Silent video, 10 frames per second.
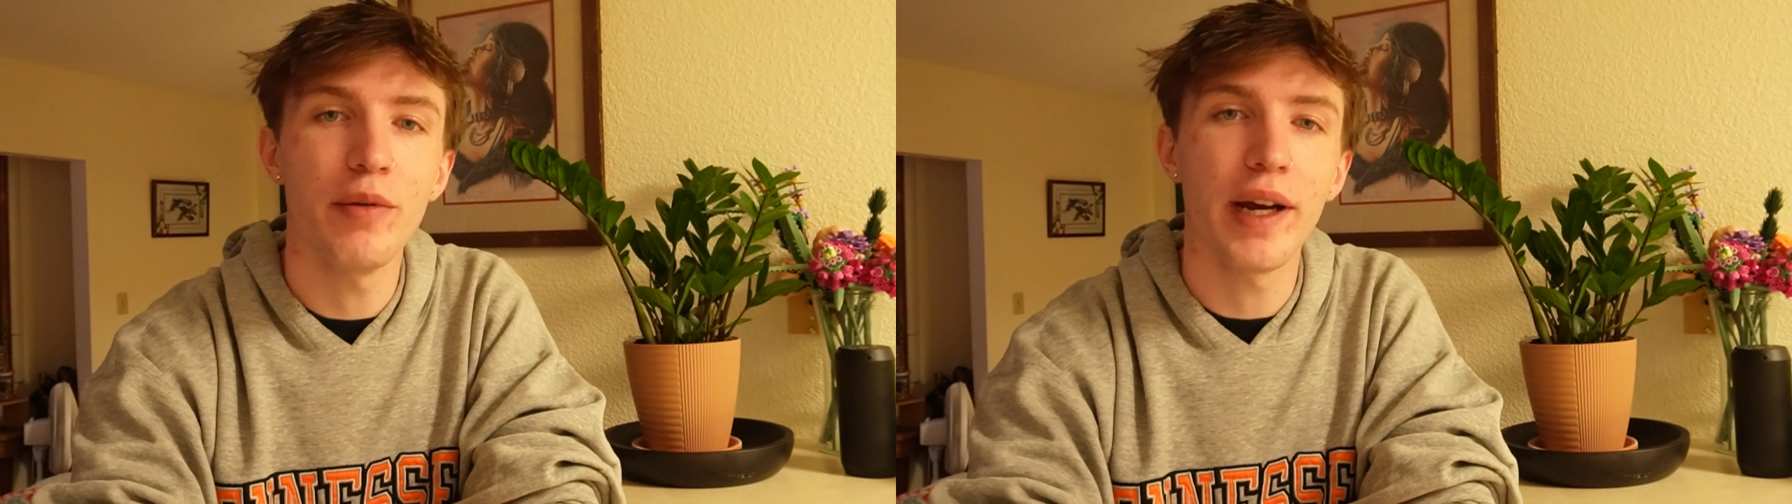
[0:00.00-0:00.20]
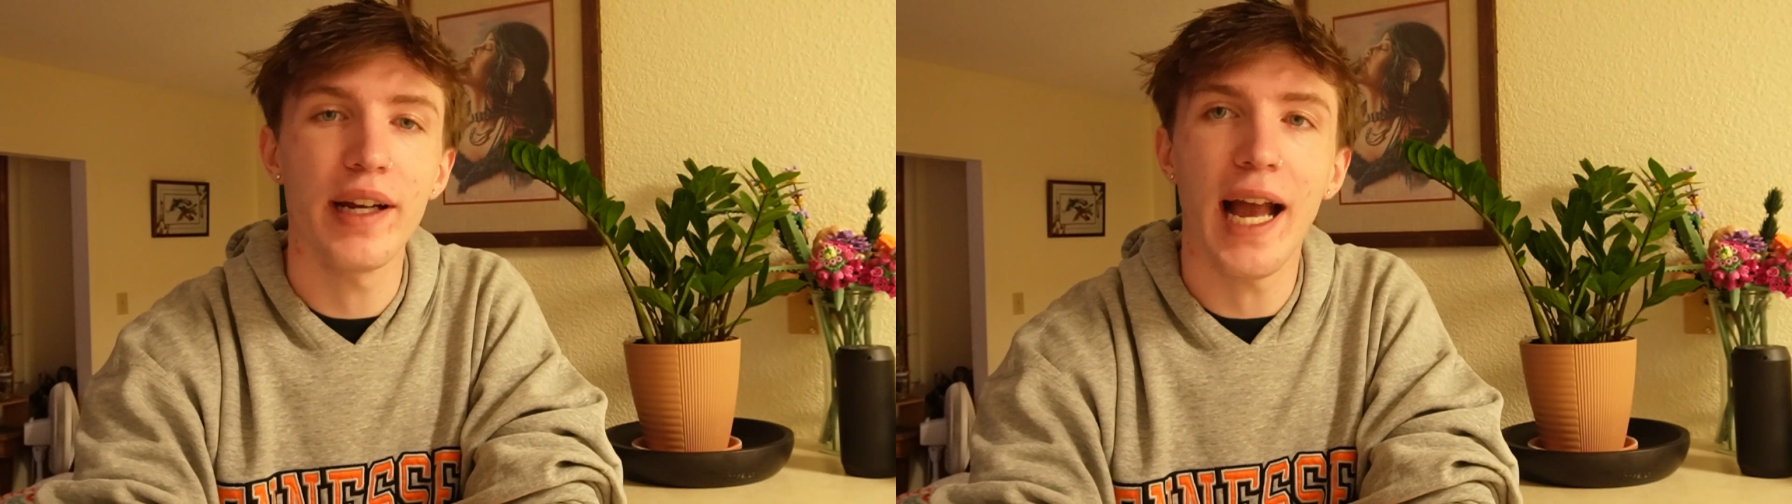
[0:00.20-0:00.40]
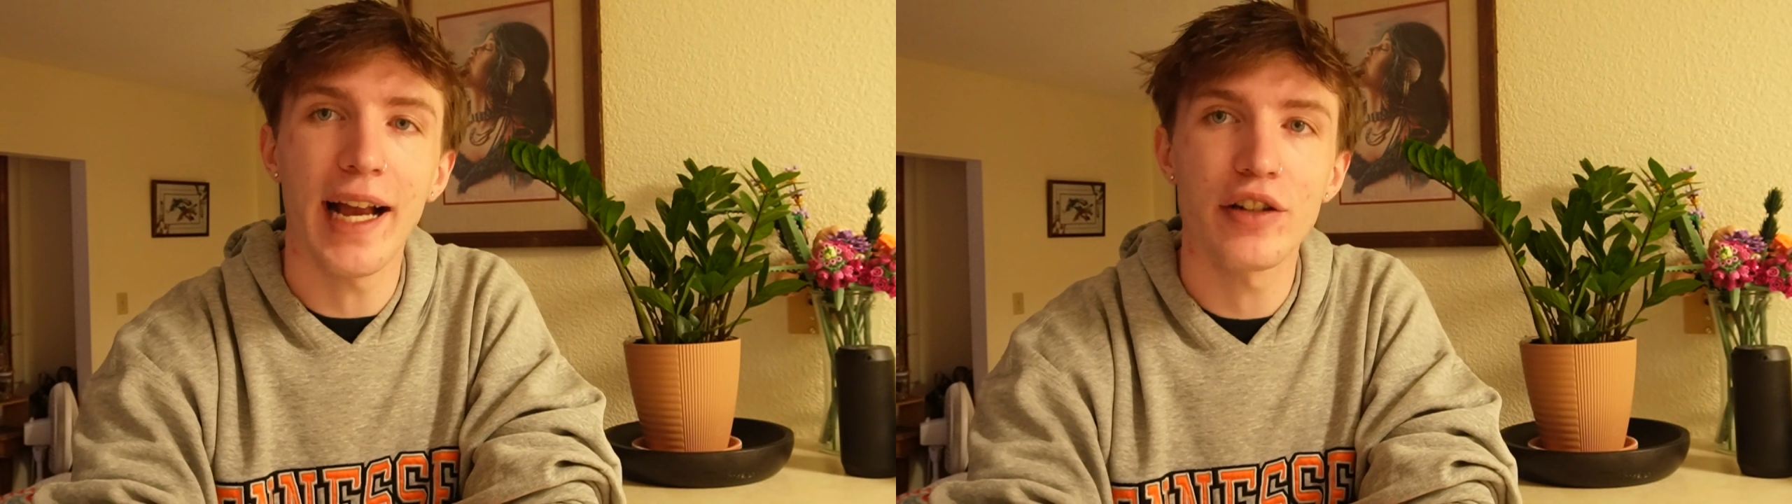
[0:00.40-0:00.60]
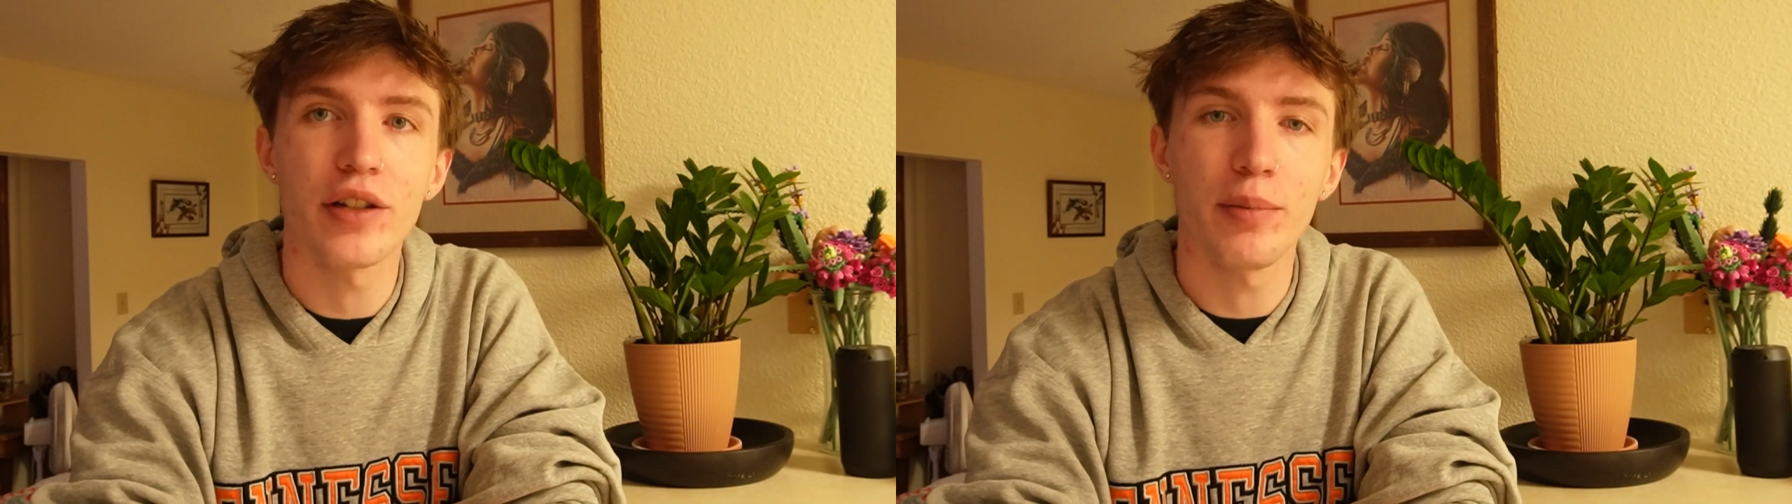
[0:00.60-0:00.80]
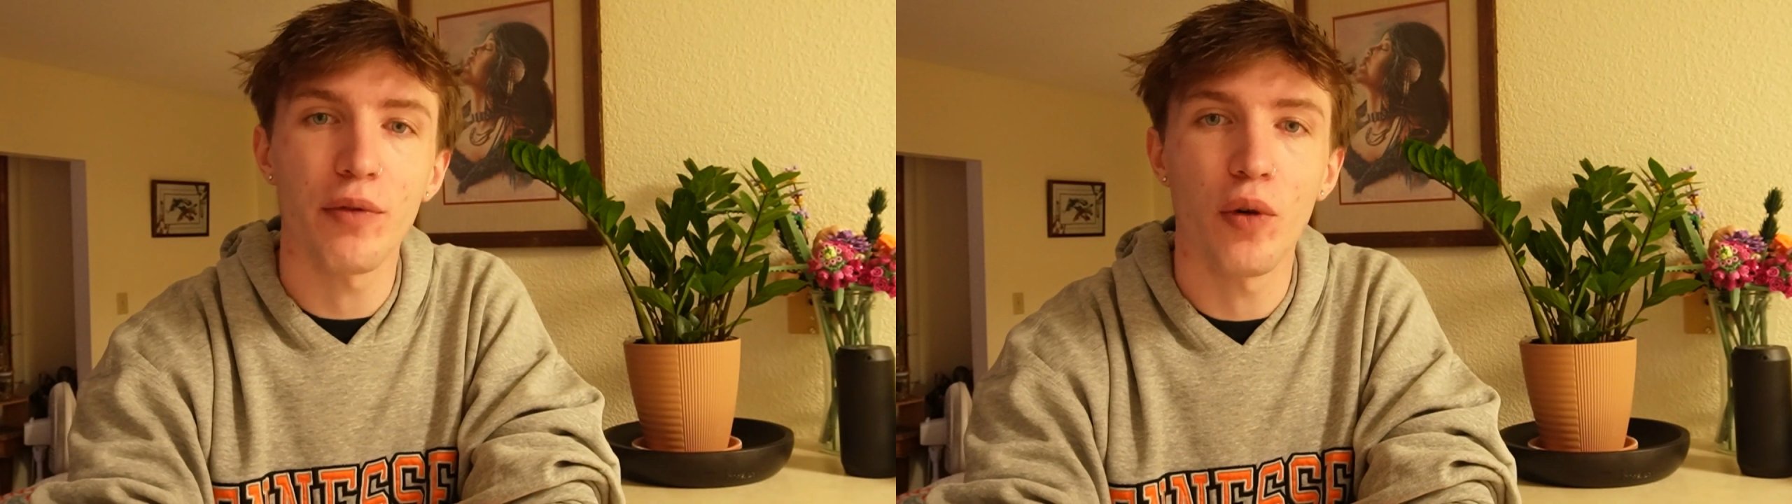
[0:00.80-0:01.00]
ready to
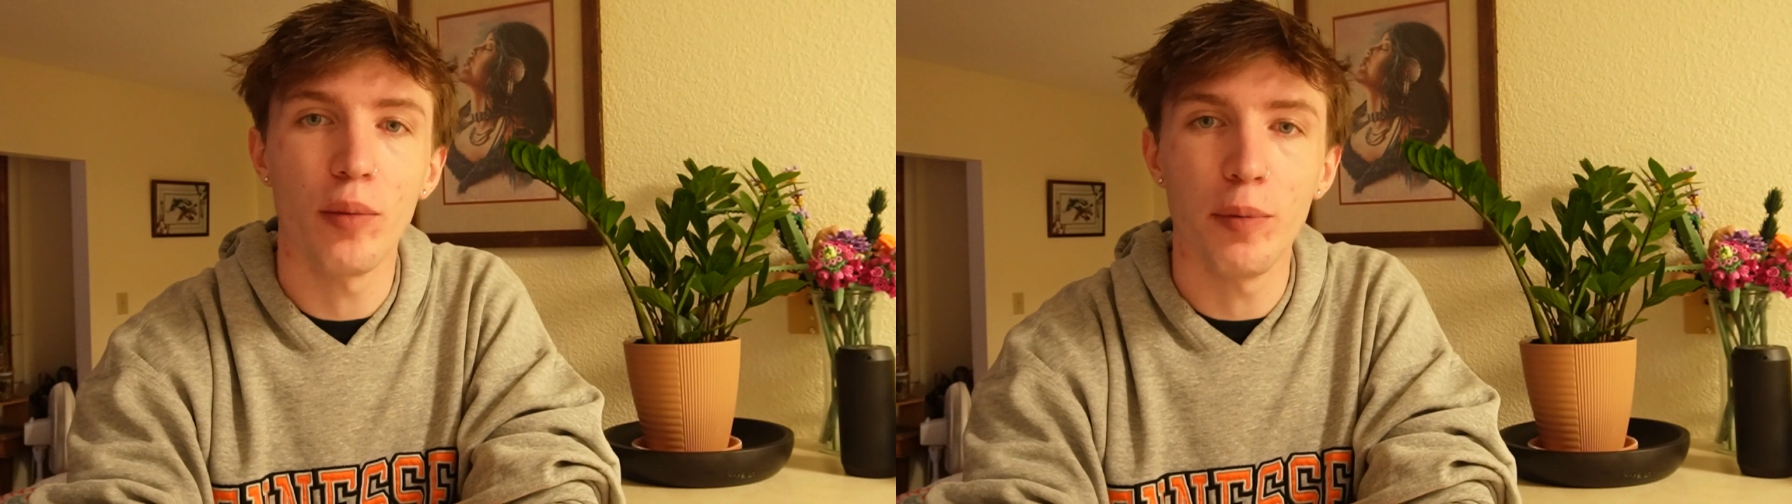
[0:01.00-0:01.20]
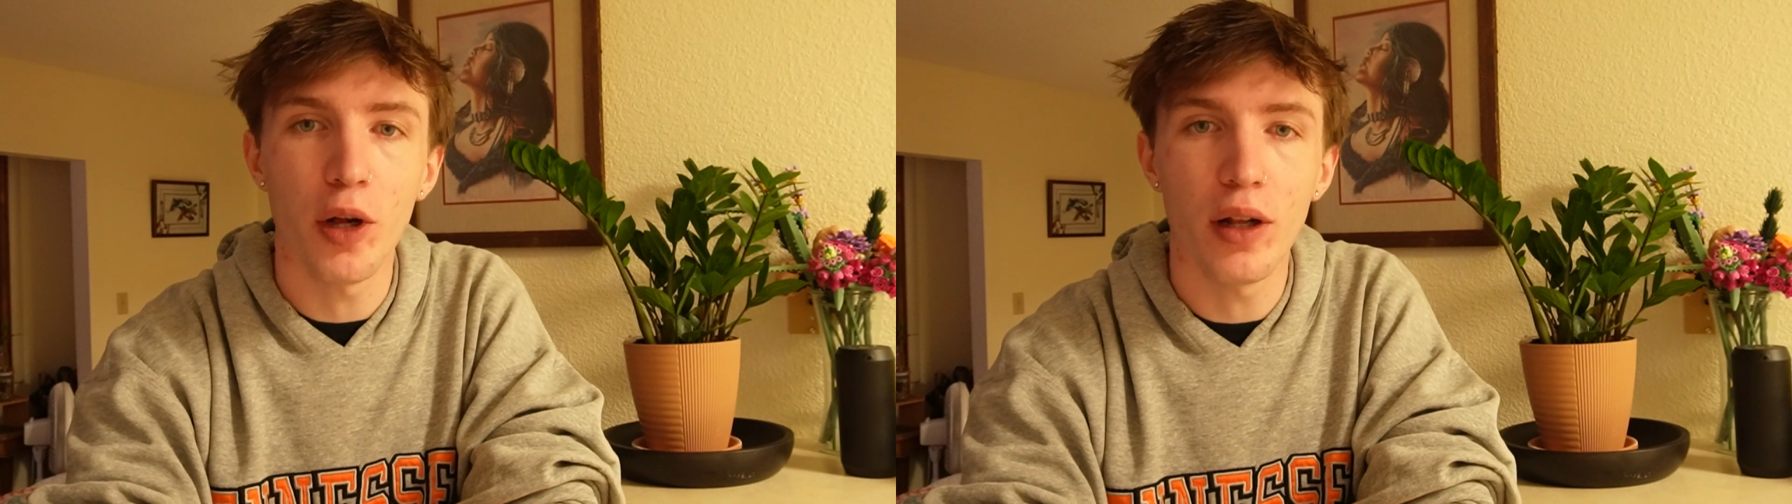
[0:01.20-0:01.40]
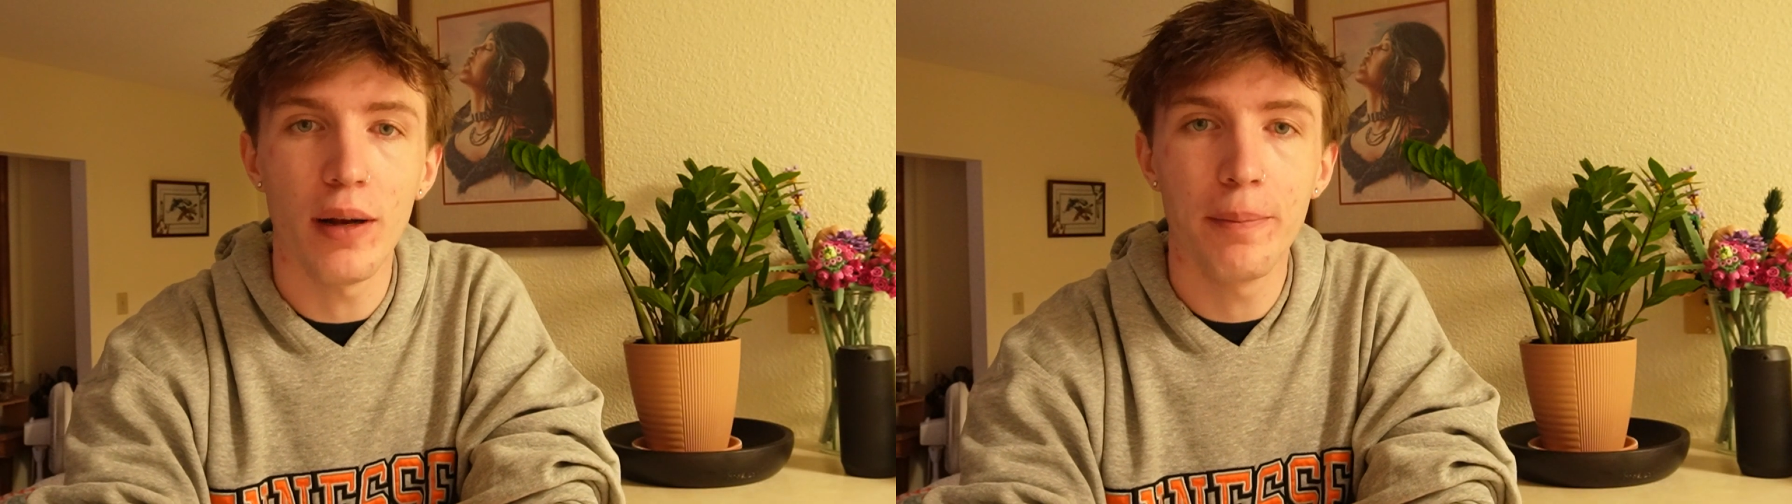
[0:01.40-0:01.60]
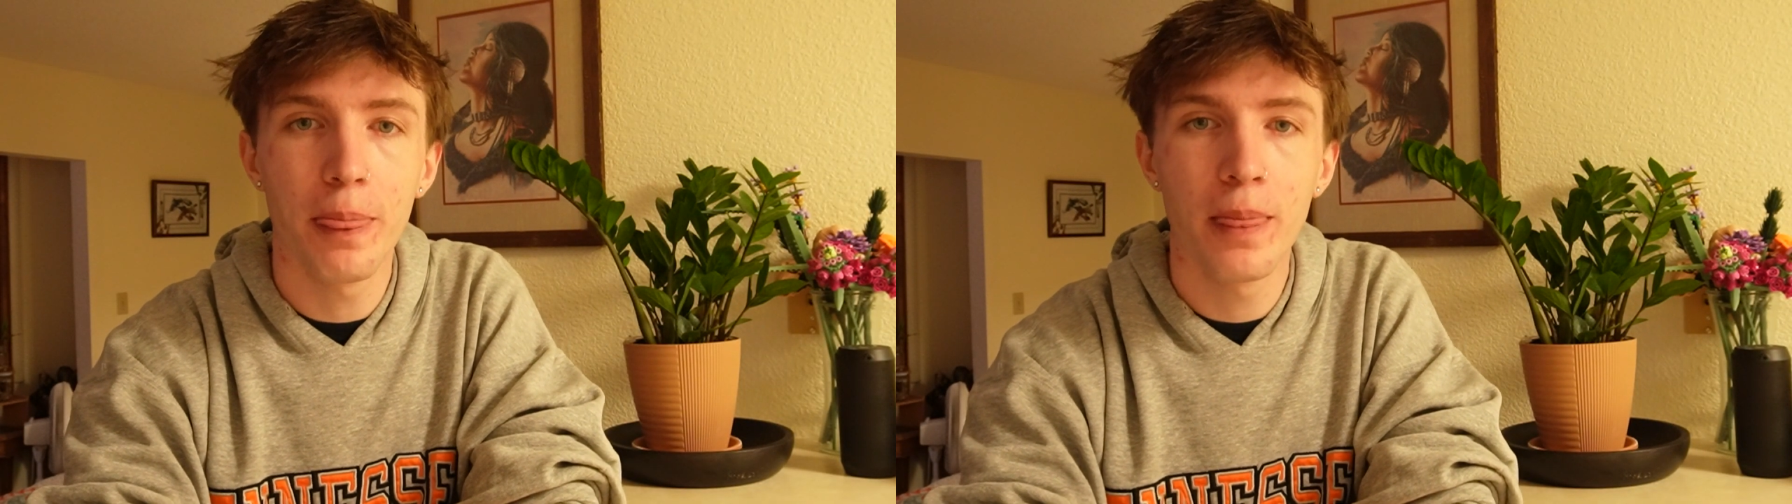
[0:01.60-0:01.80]
actually perform a pull-up.